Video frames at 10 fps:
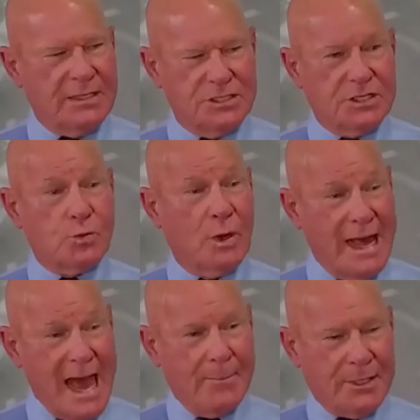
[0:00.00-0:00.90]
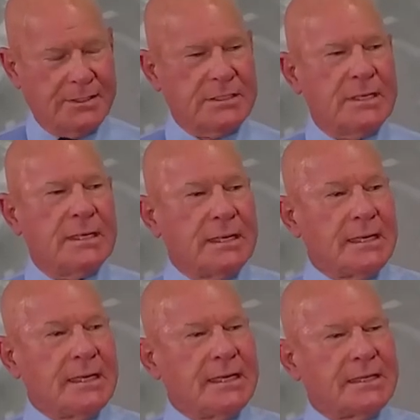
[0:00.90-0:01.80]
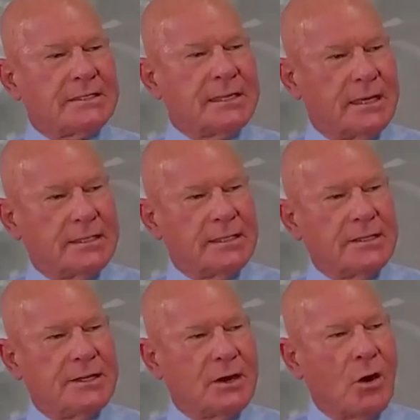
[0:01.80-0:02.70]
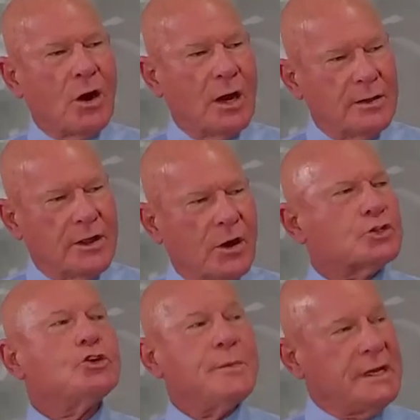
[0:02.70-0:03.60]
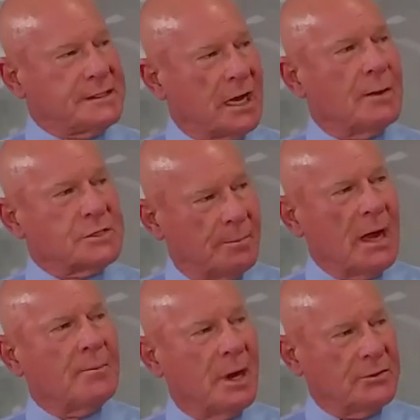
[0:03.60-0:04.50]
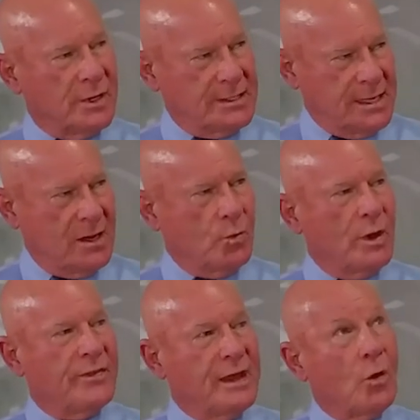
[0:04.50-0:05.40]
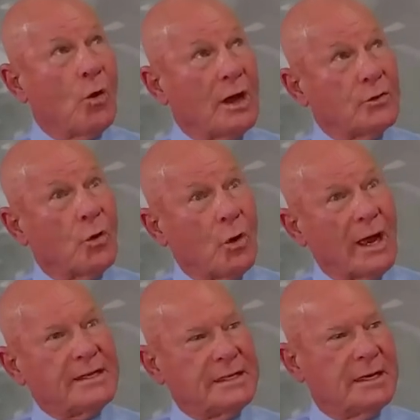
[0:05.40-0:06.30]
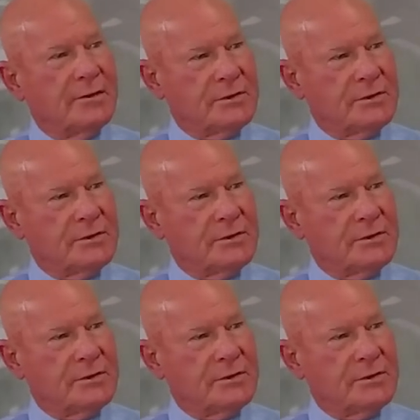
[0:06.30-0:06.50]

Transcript: It's just what happens is there are too many times in my mind right now when the whole idea of